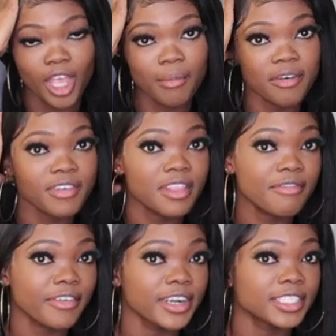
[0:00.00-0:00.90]
but for
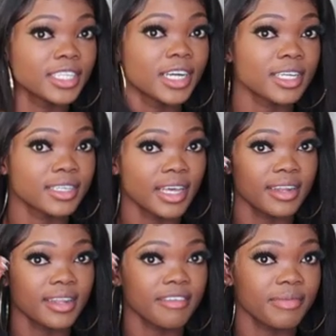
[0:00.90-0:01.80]
the first look,
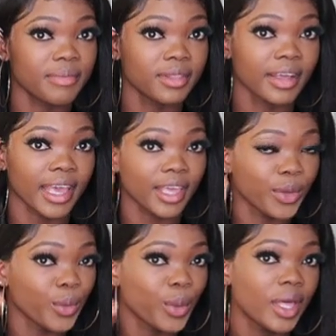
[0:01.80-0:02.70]
and if people look at
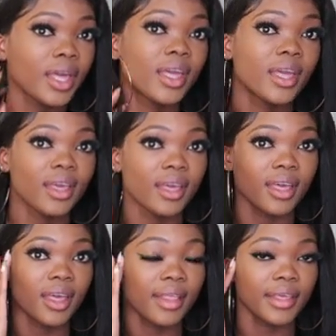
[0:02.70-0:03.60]
you
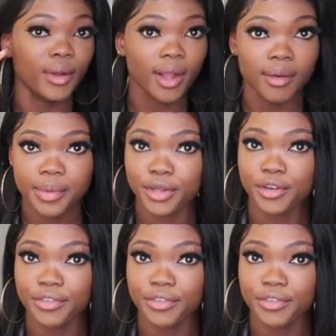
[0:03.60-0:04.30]
and they don't come up in your